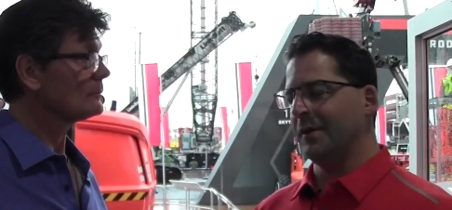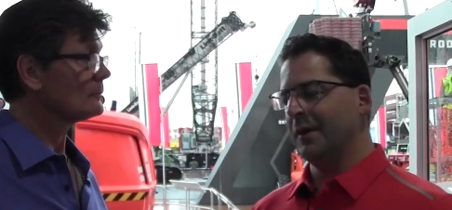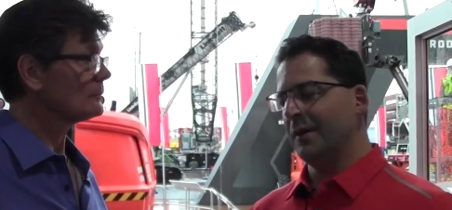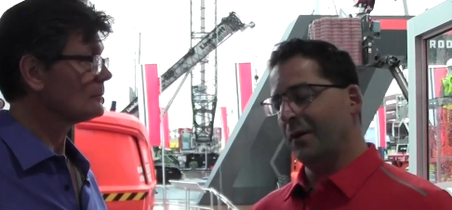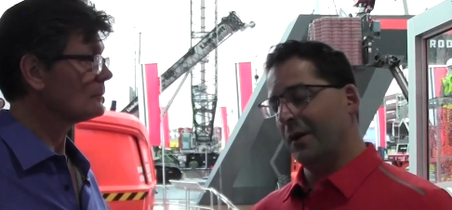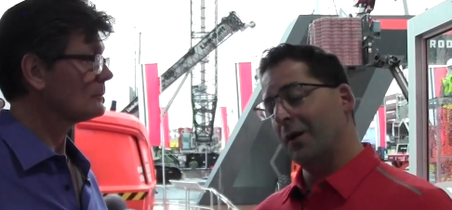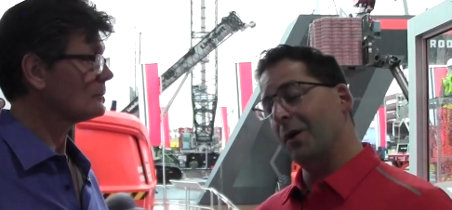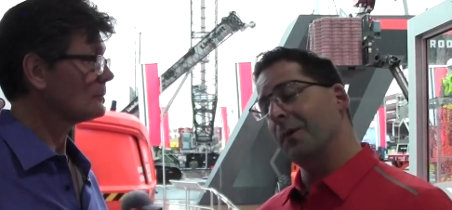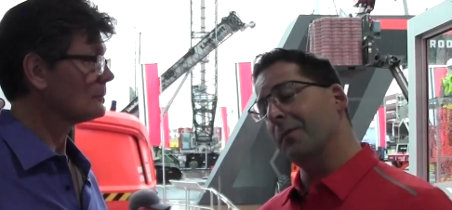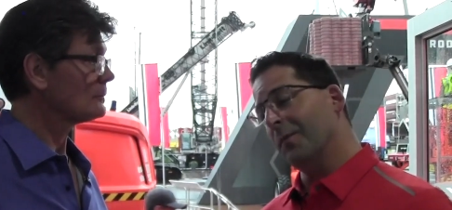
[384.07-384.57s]

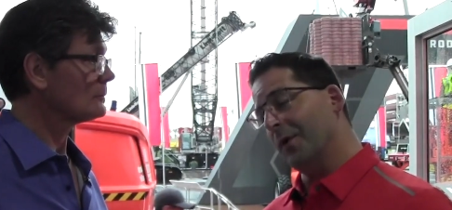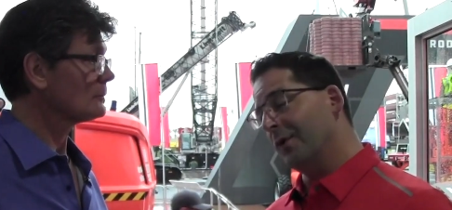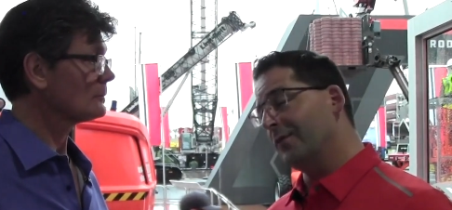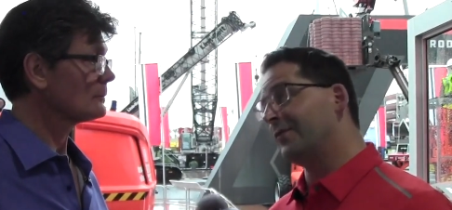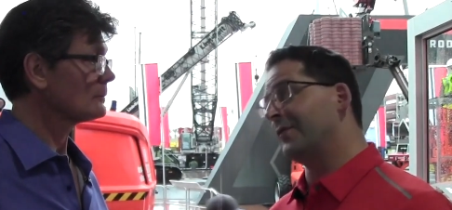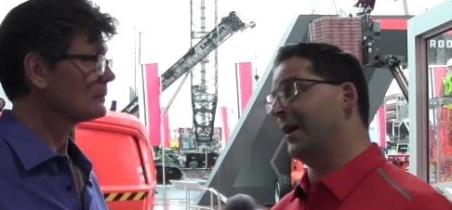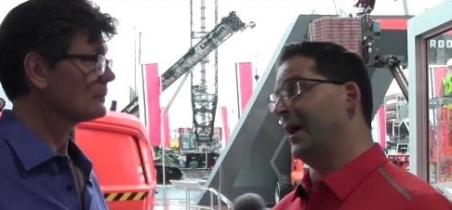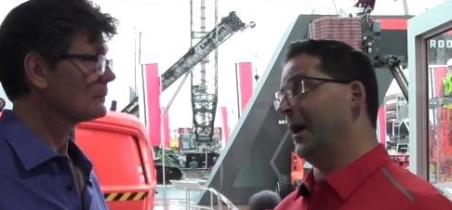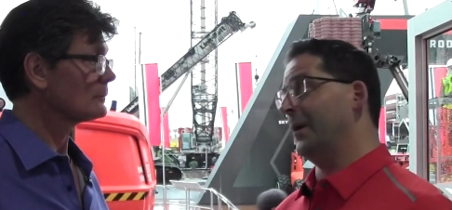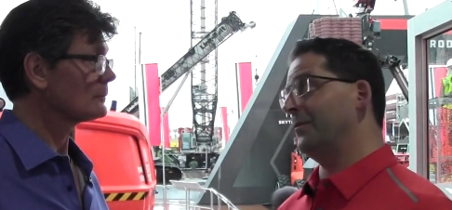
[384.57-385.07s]
Speaker 1: and
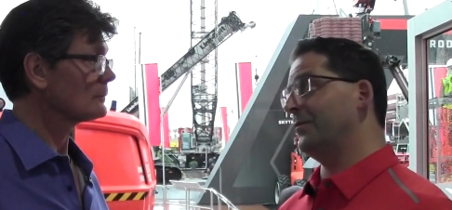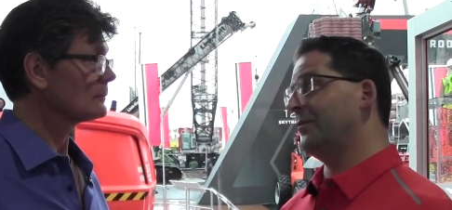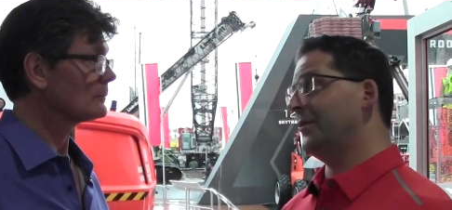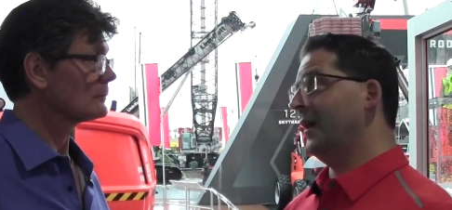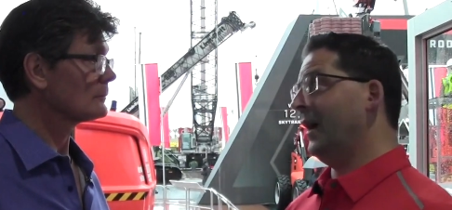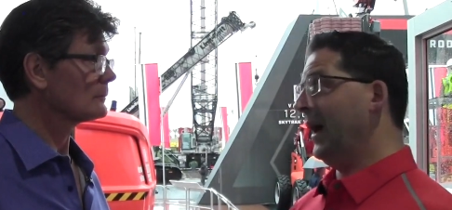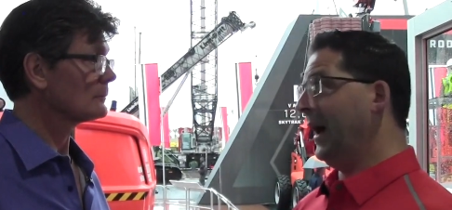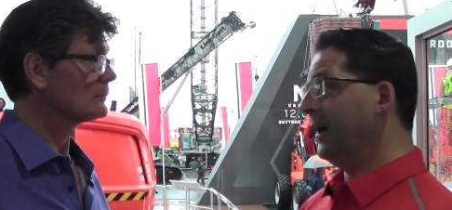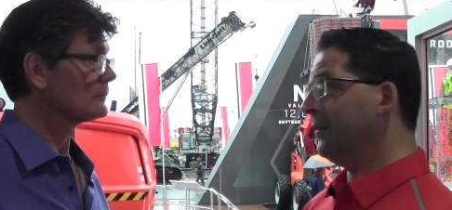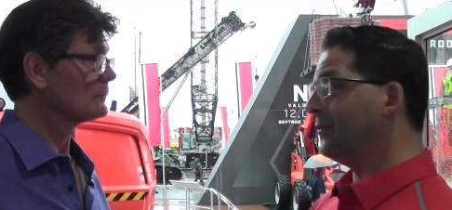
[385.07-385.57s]
most times,
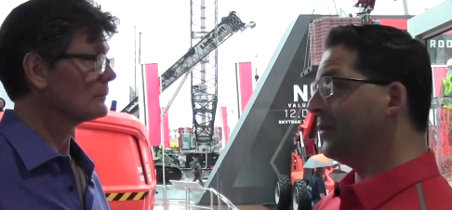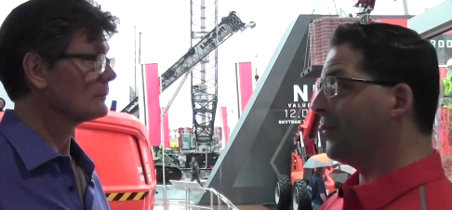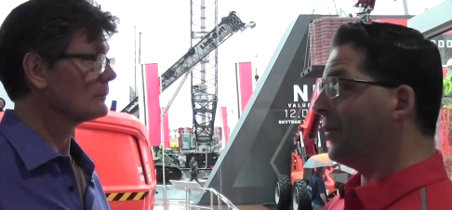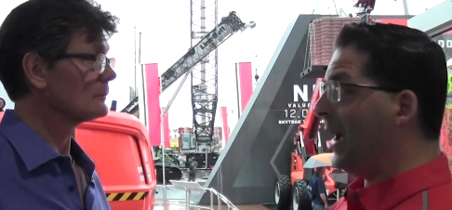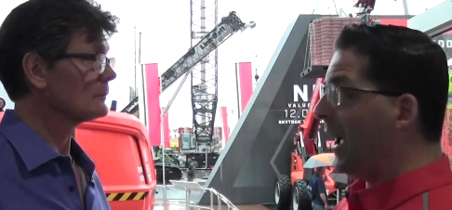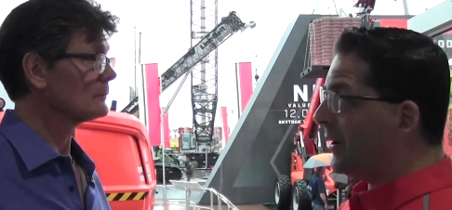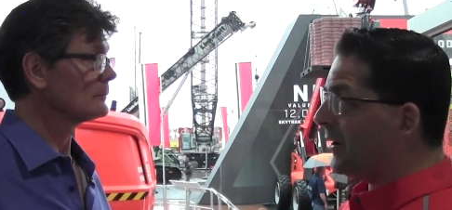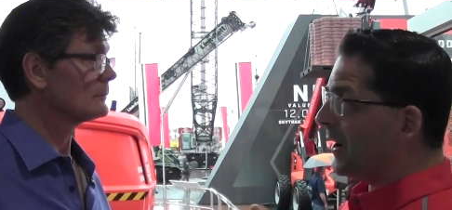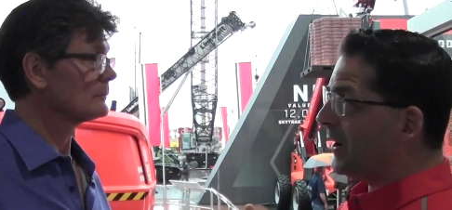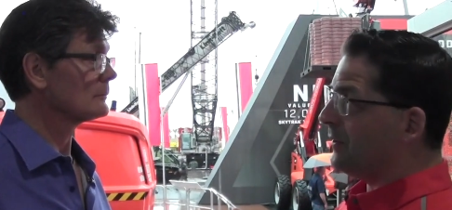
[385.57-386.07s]
as the
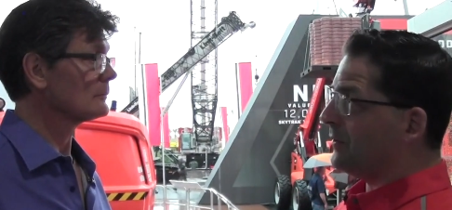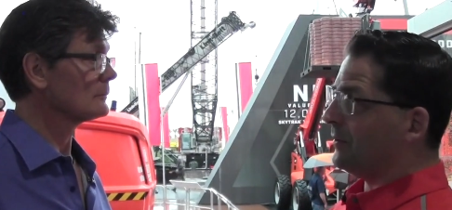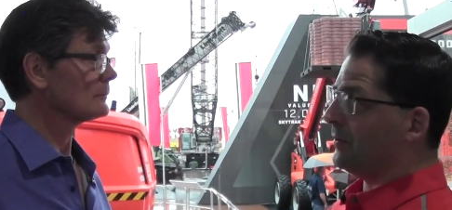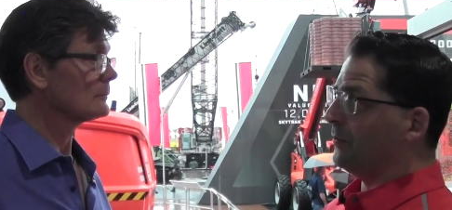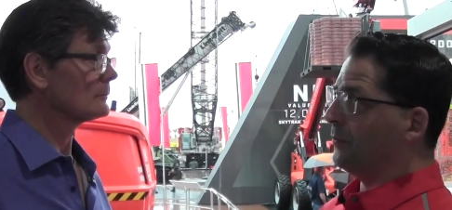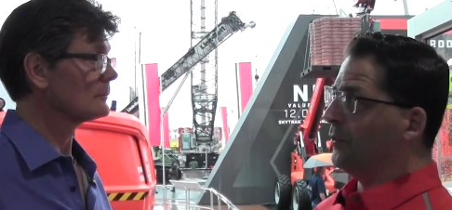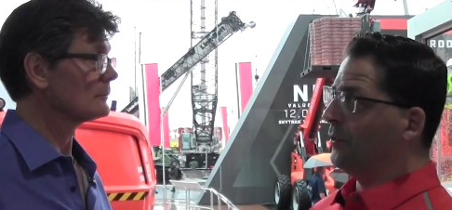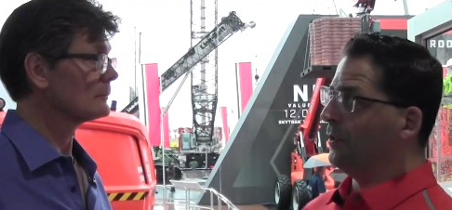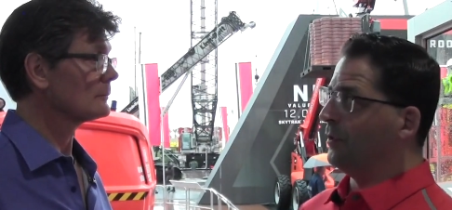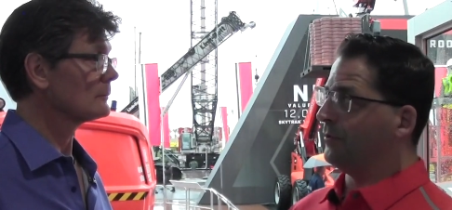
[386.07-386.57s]
ground
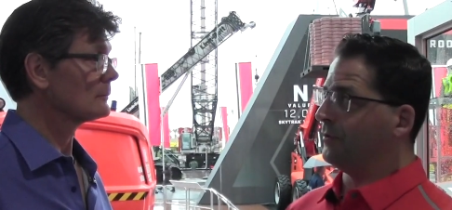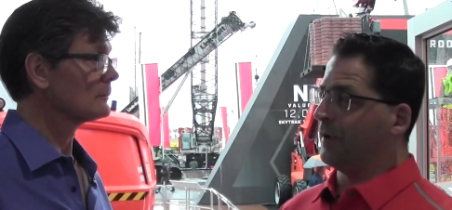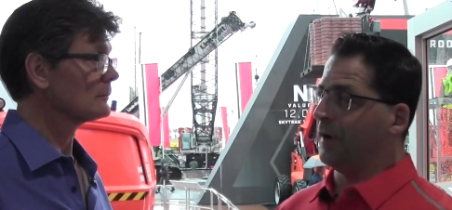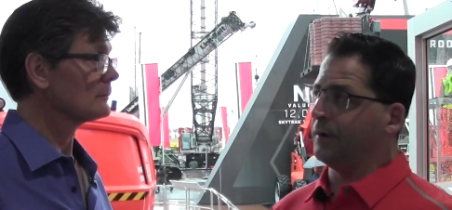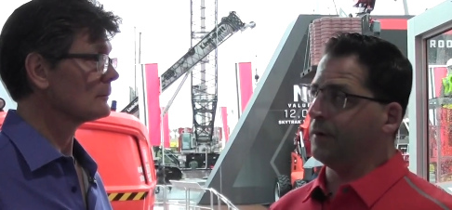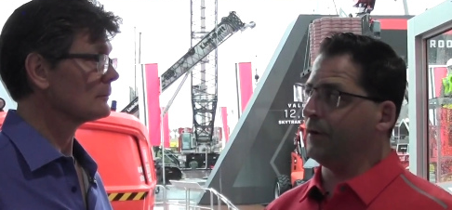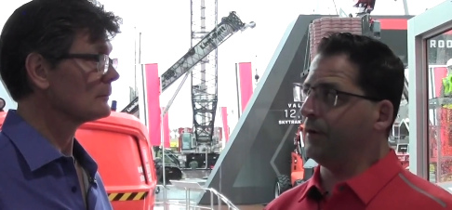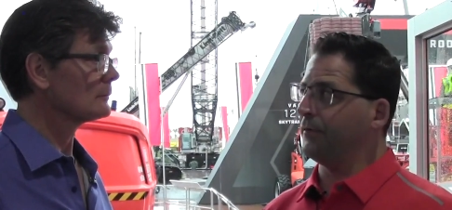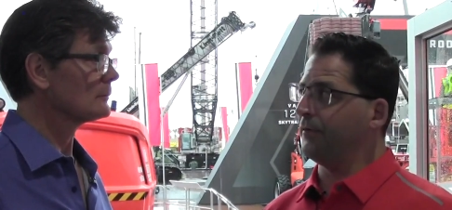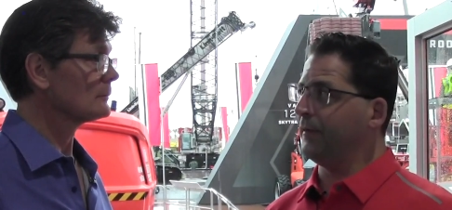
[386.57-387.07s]
moves
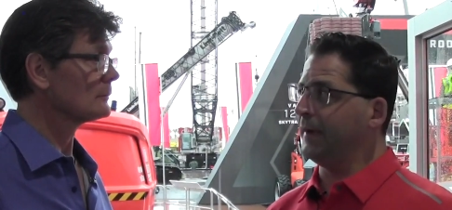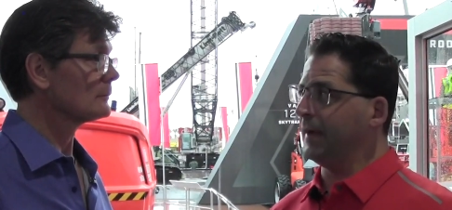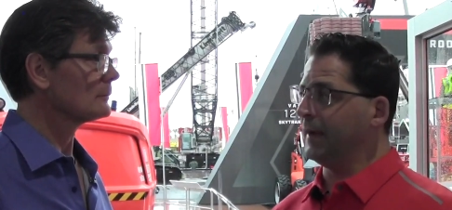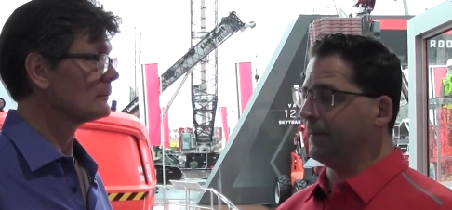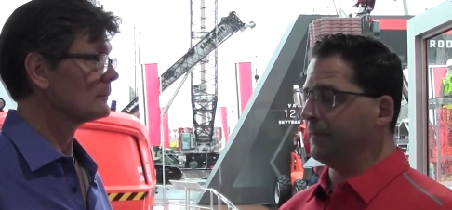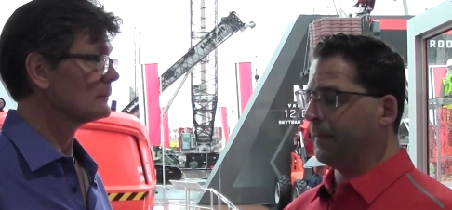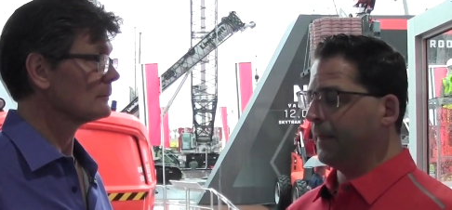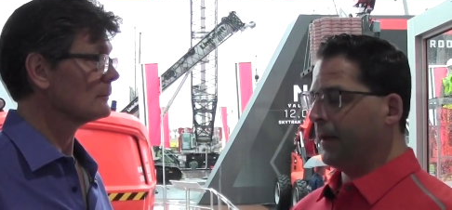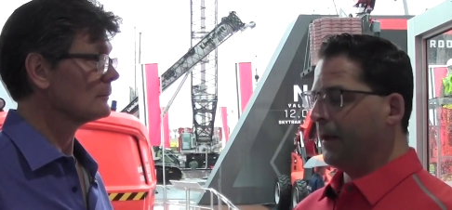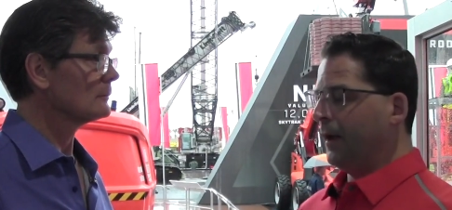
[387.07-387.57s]
under your
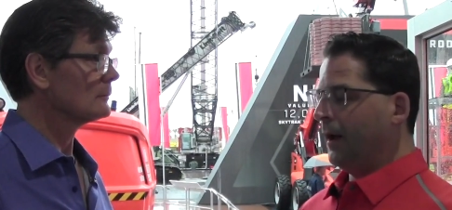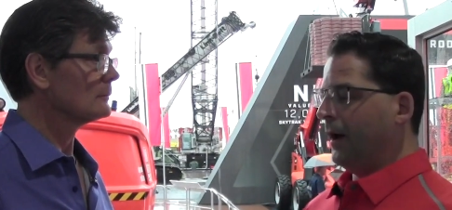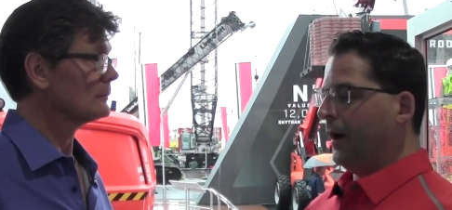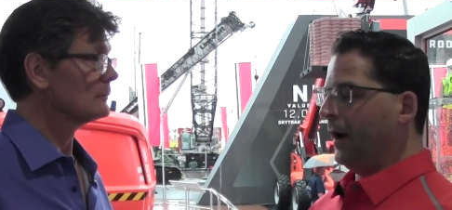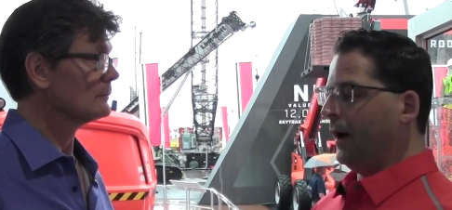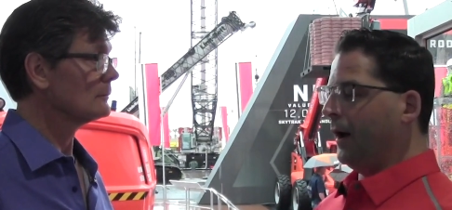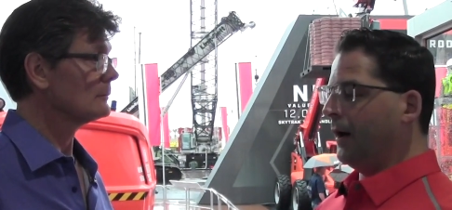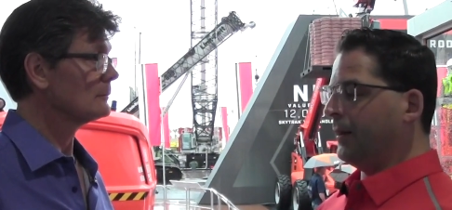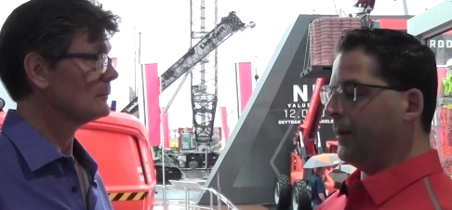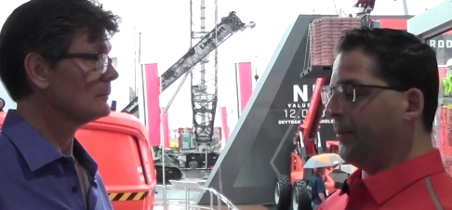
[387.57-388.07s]
feet,
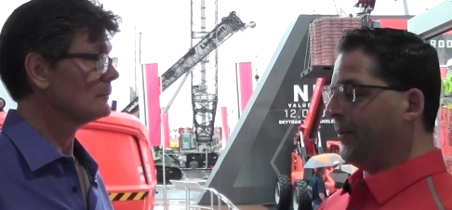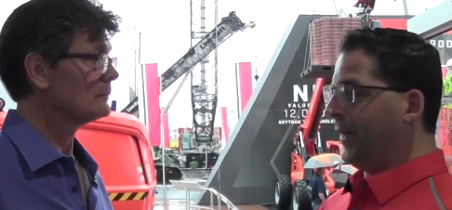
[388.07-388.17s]
uh, the